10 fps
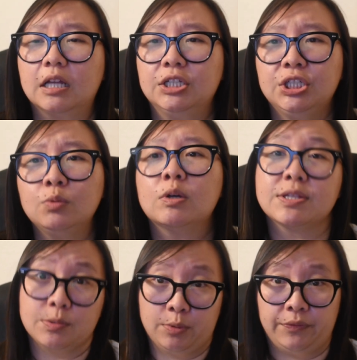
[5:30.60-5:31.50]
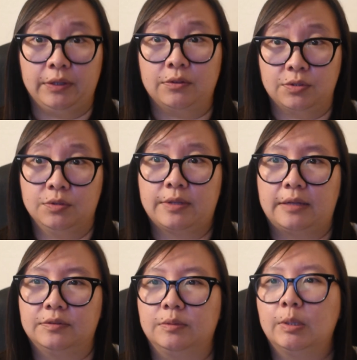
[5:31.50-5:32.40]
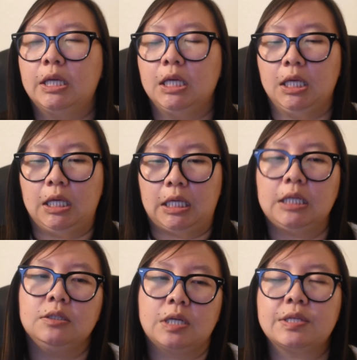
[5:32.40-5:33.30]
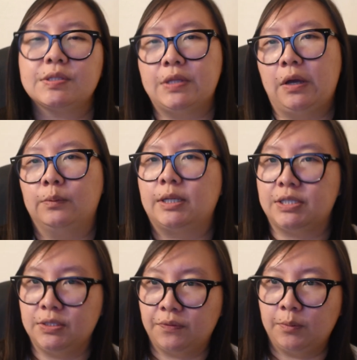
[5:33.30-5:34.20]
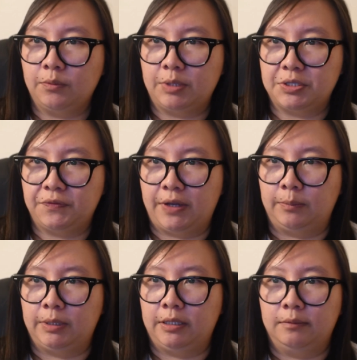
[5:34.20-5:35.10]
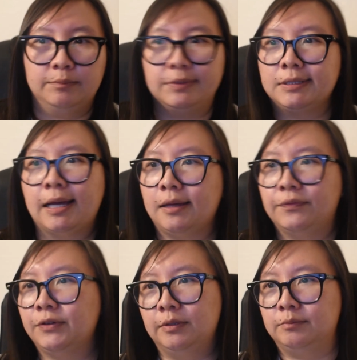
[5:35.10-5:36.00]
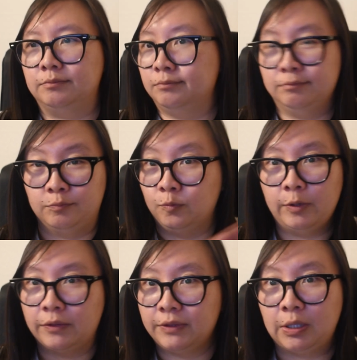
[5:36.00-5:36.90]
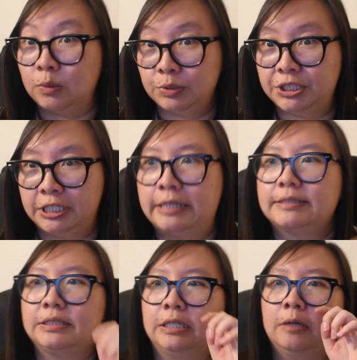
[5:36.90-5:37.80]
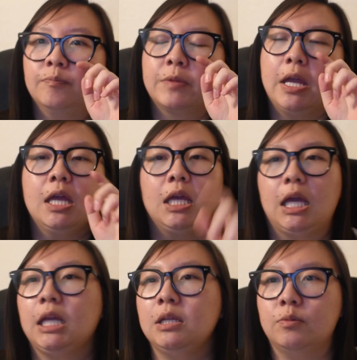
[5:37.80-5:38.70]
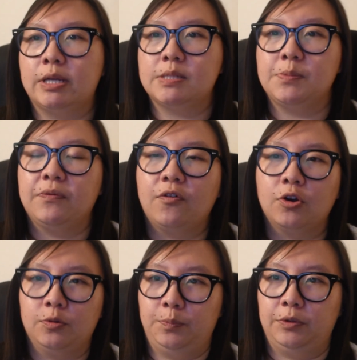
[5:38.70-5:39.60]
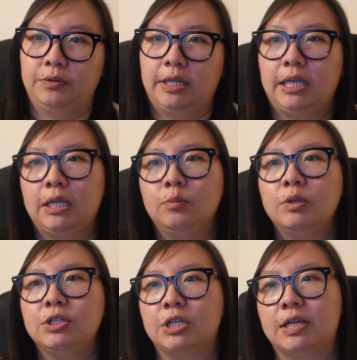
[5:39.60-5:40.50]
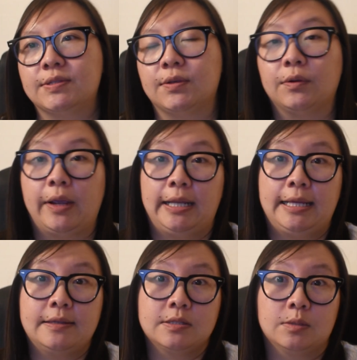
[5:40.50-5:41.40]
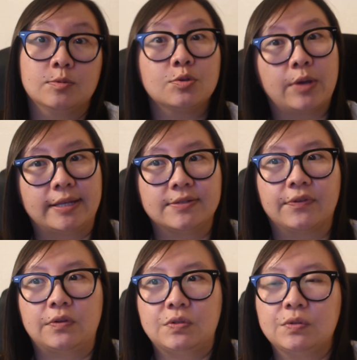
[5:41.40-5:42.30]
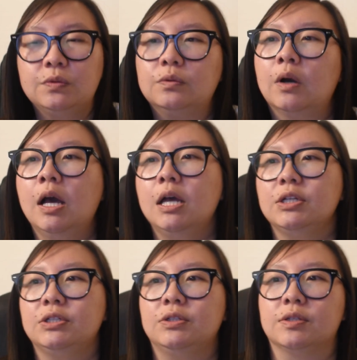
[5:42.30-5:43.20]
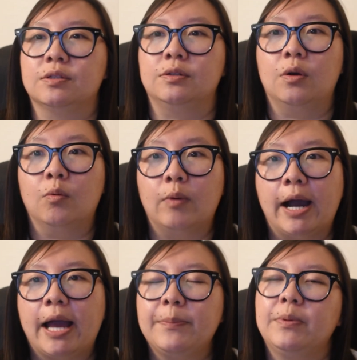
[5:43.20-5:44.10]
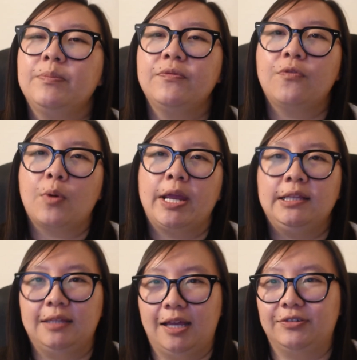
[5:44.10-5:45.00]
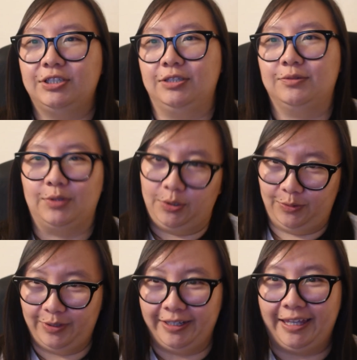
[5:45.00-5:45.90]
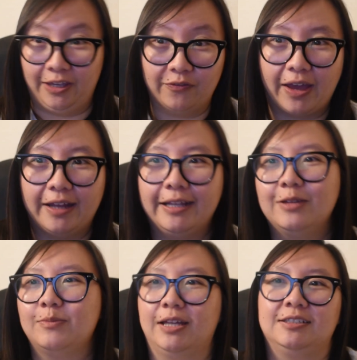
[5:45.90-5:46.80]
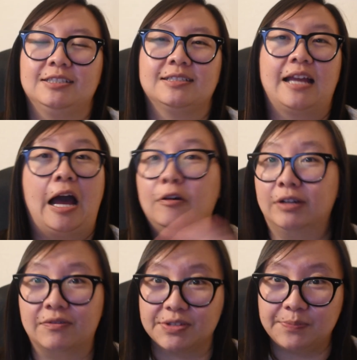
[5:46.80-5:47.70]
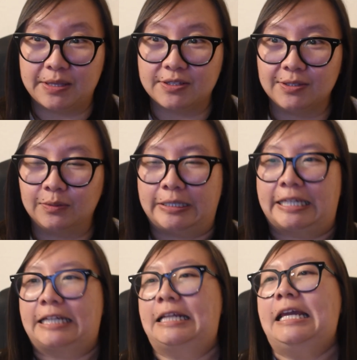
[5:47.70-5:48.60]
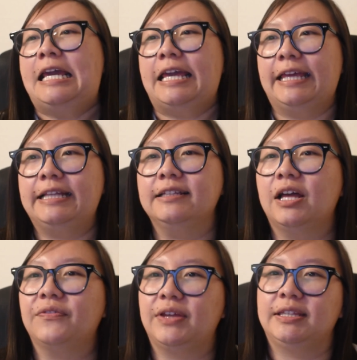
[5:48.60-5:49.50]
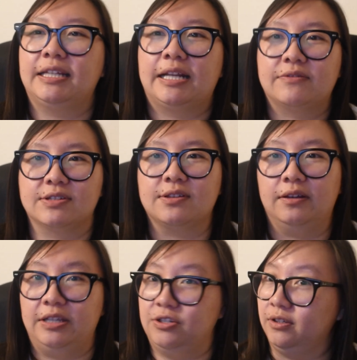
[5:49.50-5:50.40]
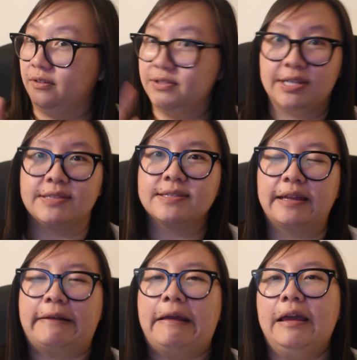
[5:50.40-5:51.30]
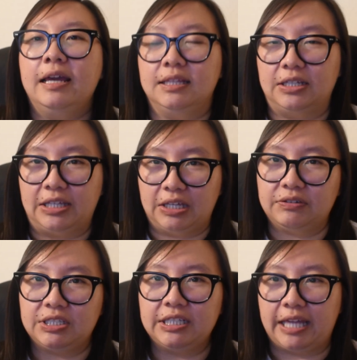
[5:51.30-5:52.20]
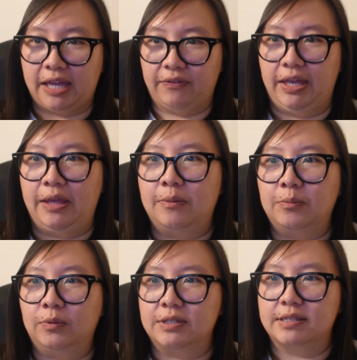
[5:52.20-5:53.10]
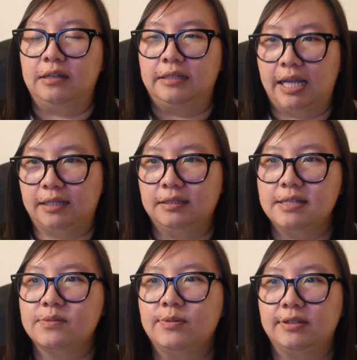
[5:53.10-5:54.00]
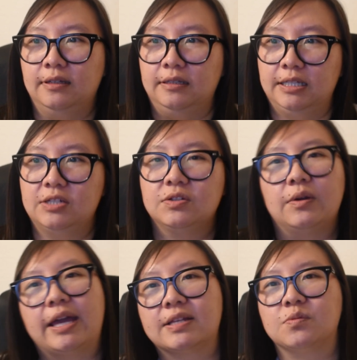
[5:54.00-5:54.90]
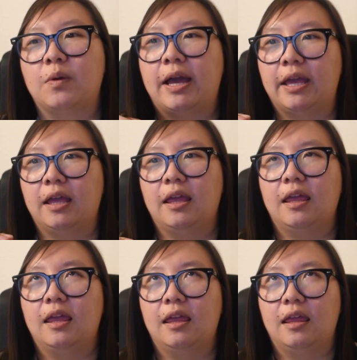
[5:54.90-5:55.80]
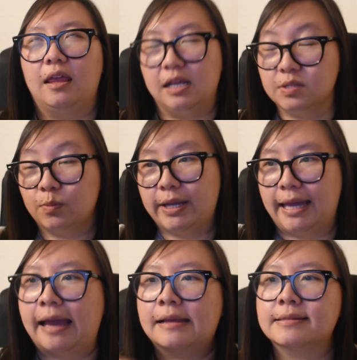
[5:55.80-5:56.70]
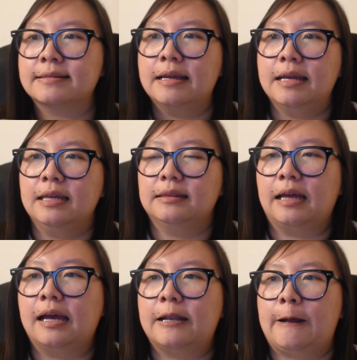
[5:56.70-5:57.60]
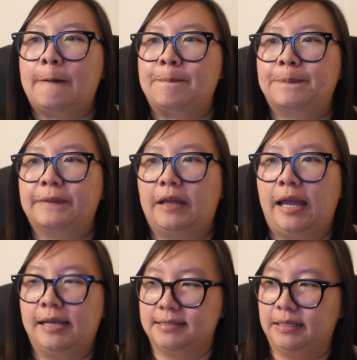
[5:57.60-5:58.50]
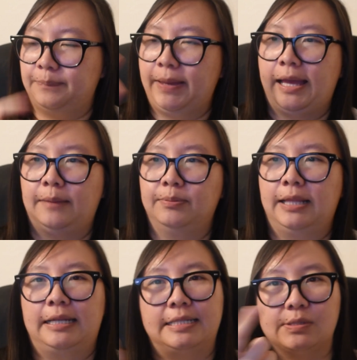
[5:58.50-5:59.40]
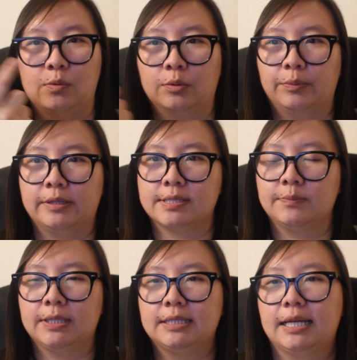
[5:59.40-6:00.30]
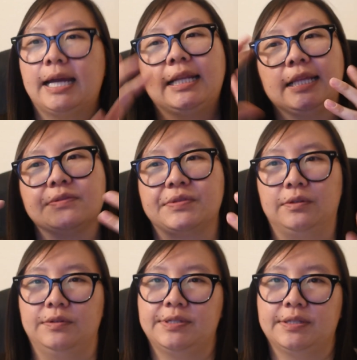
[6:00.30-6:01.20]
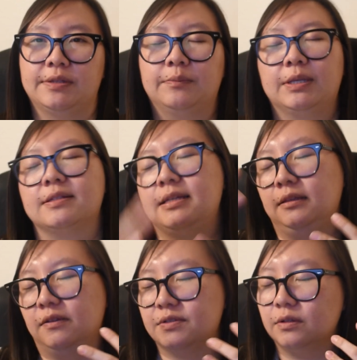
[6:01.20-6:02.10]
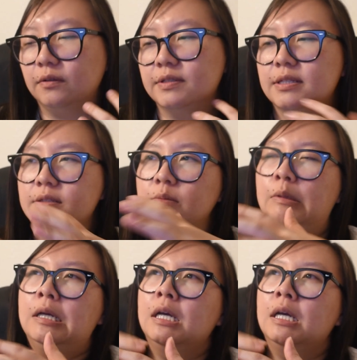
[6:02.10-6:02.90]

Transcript: she wants to reveal the truth out to him. He does know that she's from a rich family, but not from wealthy who she is, you know? Anyways, before her birthday, he rejects her and he ends up transferring school. She doesn't know why, but before he left, she threw a gift at him and she said, "I'll never speak to you again." He left and they never saw each other since then. The gift she gave him was a necklace with the initial XYS that has like planets orbit, something like that, kind of like the solar system, because he loves solar system,